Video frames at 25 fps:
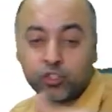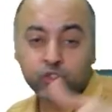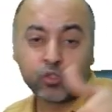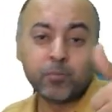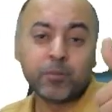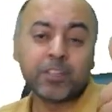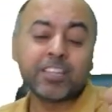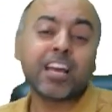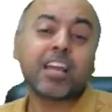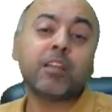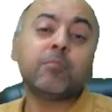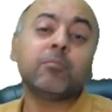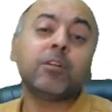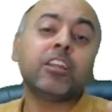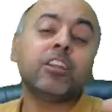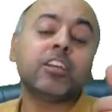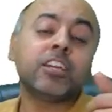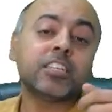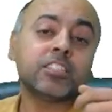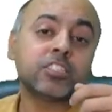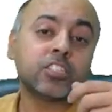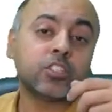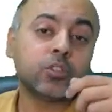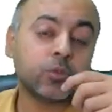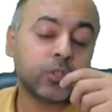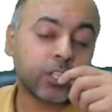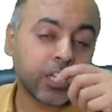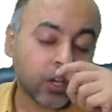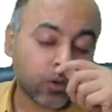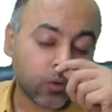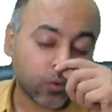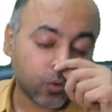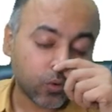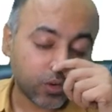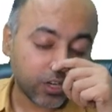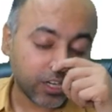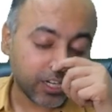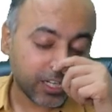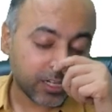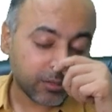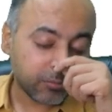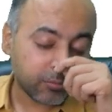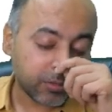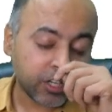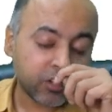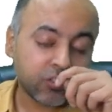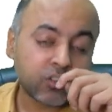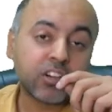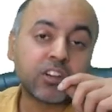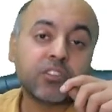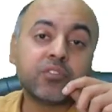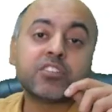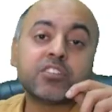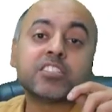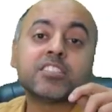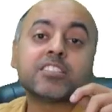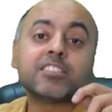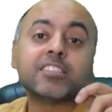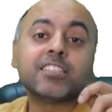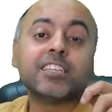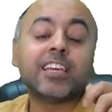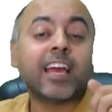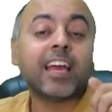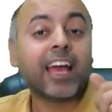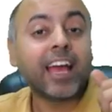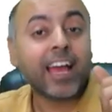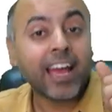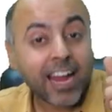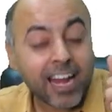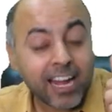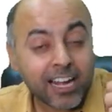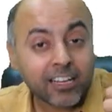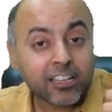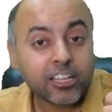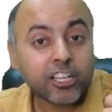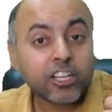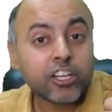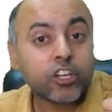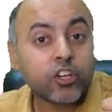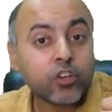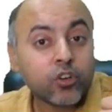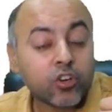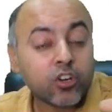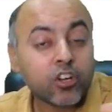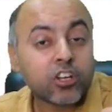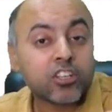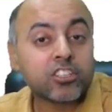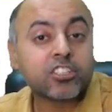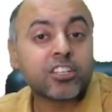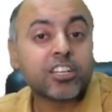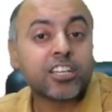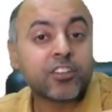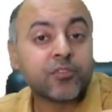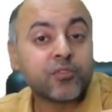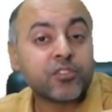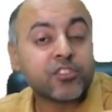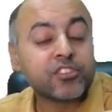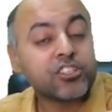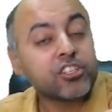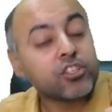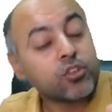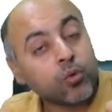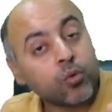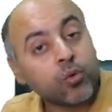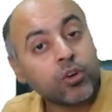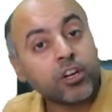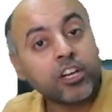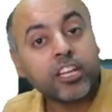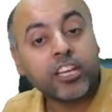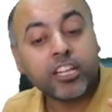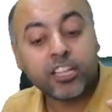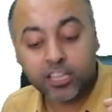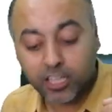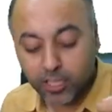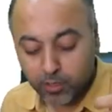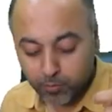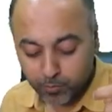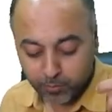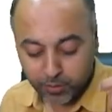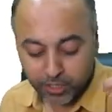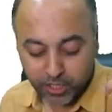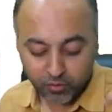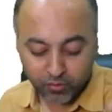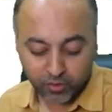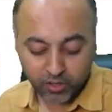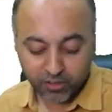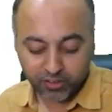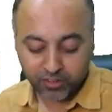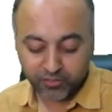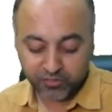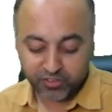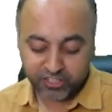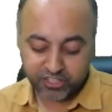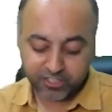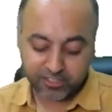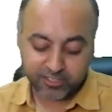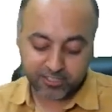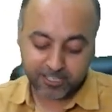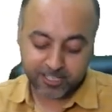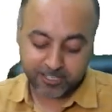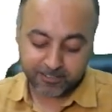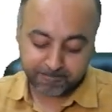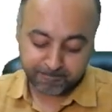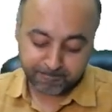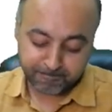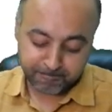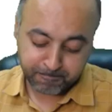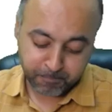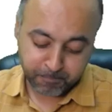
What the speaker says: So methyl malonic aciduria only in B12 deficiency, and the neurological deficit only in the B12 deficiency.